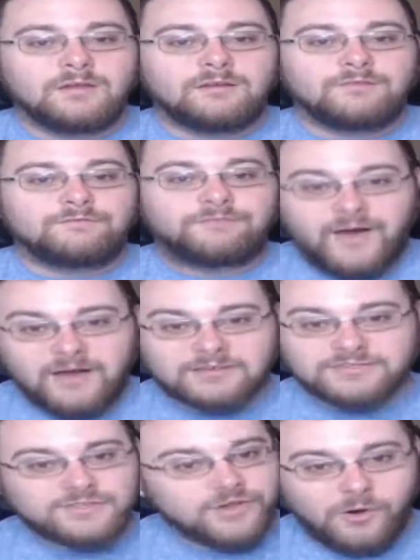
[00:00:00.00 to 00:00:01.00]

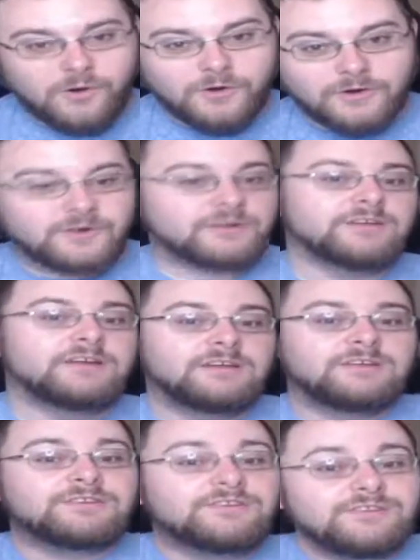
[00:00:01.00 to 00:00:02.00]
Fox cornered!
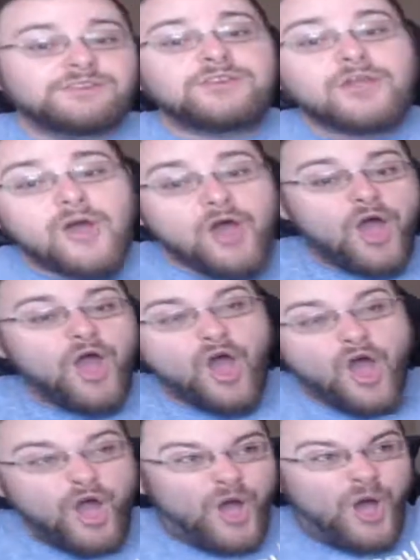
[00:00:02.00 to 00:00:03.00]

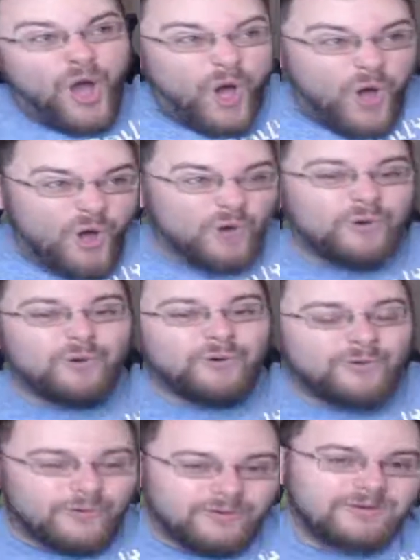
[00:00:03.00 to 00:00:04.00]

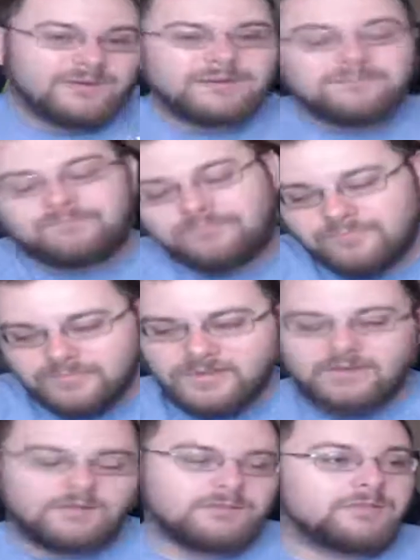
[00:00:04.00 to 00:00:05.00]
No!
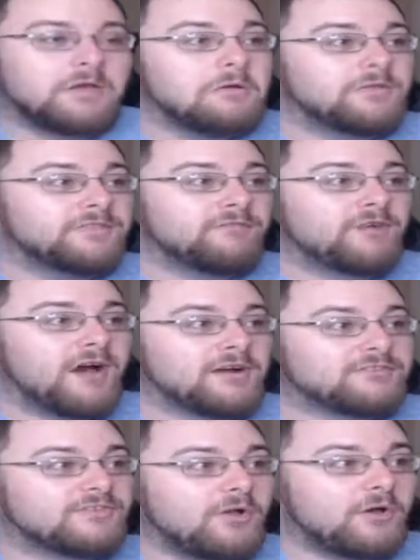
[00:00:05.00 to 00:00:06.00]
They're in the
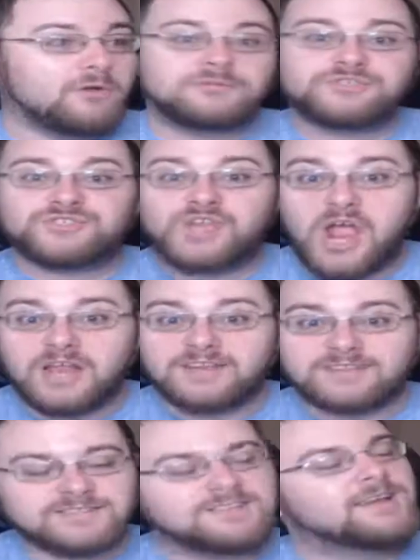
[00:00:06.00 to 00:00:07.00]
foxhole.
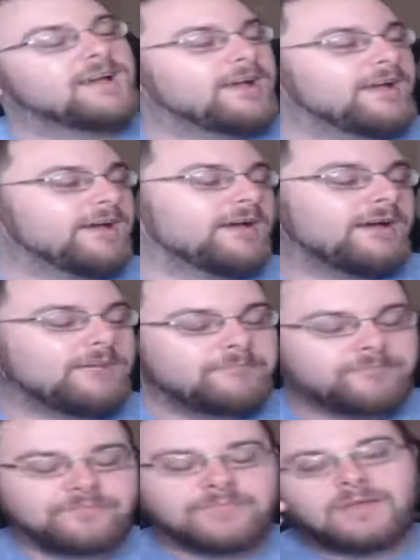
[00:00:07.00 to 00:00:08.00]
Shit.
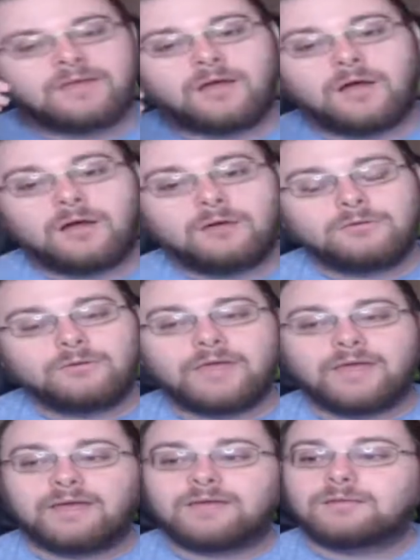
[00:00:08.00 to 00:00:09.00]

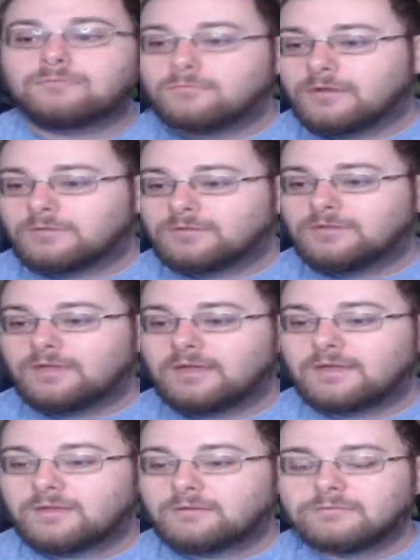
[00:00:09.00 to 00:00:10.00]
Okay. What the
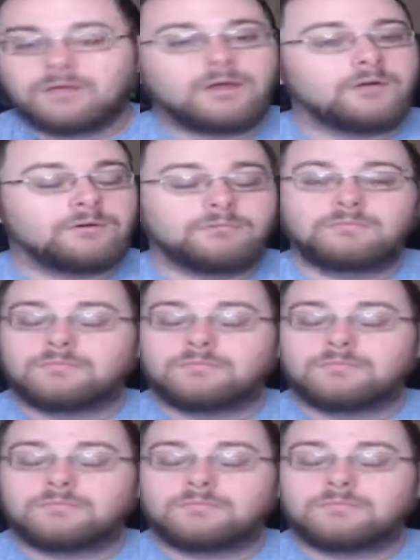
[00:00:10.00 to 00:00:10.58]
hell? Oh.